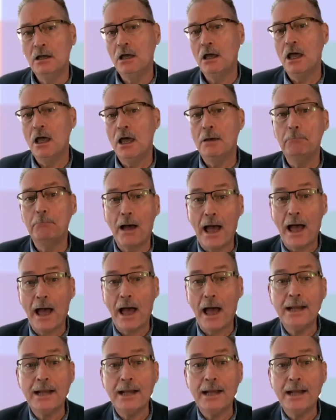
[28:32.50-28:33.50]
But
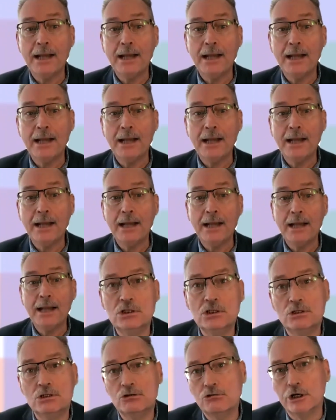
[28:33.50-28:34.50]
in most
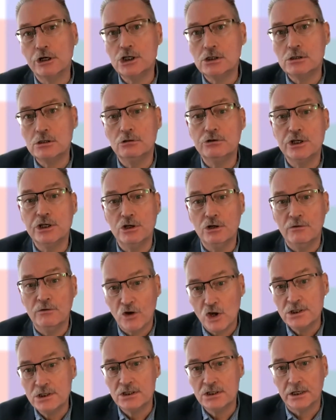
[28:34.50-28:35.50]
traditional
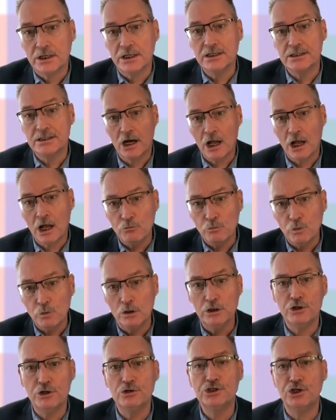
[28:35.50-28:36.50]
universities, and I will
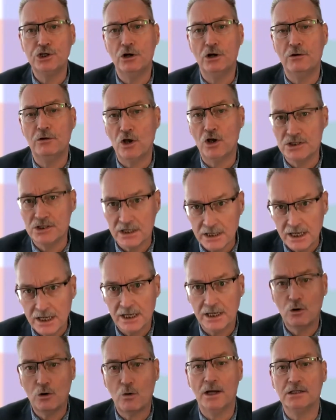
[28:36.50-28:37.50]
use university here
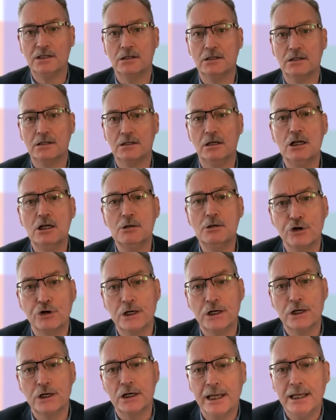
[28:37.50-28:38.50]
quite
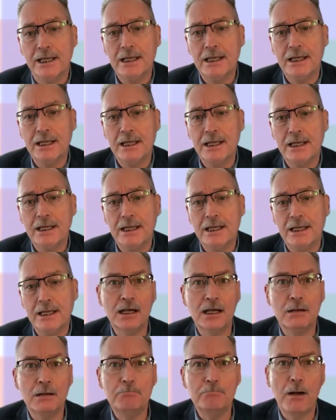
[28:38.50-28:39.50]
deliberately,
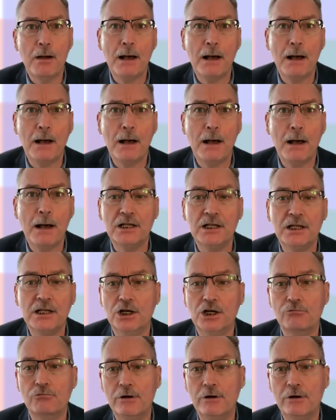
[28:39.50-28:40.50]
conducting and publishing
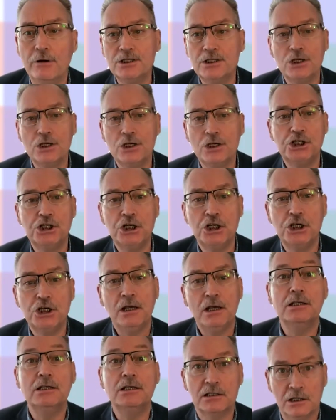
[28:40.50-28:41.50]
research is
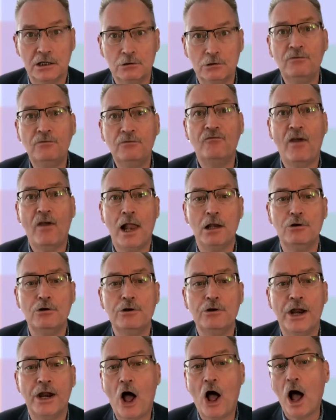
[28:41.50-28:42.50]
still valued at
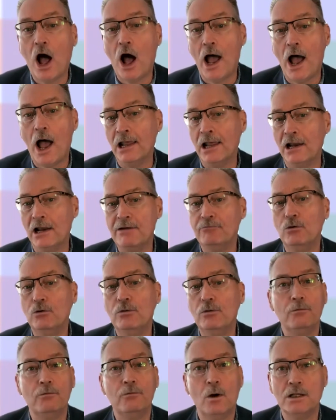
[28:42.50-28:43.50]
a higher level than
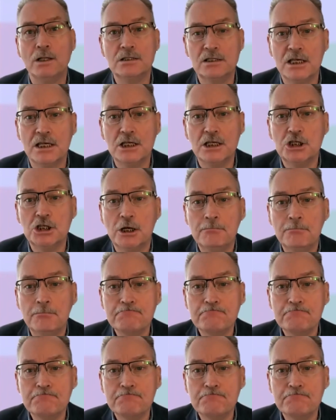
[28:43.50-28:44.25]
one's teaching.